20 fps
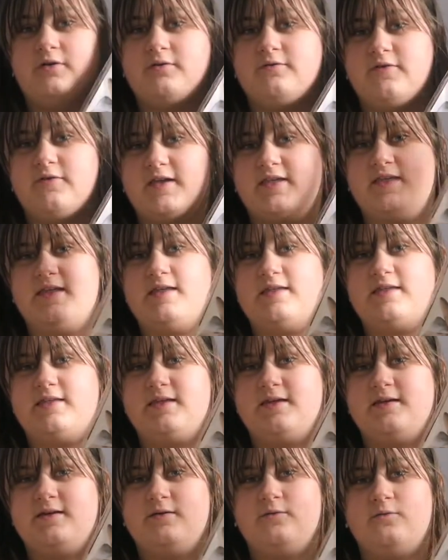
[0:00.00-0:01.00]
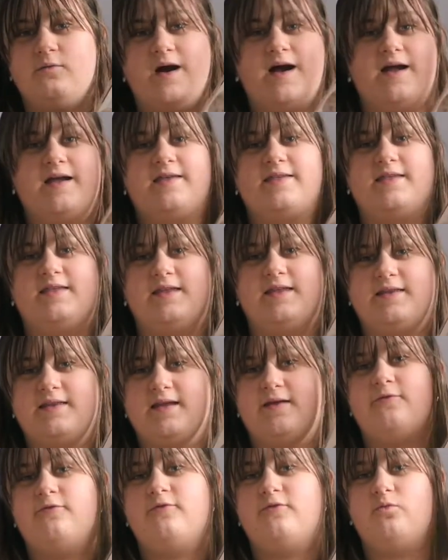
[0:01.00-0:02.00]
this is why it's in a
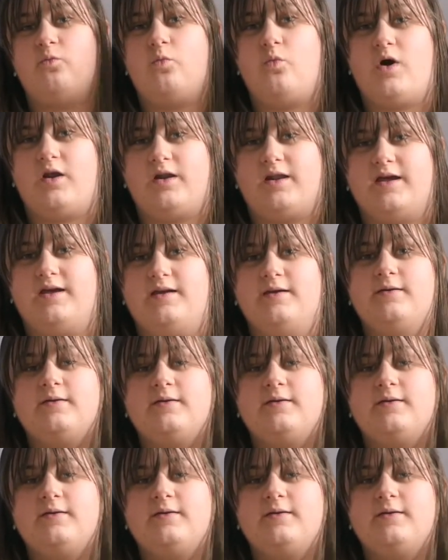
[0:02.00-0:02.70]
different wallet.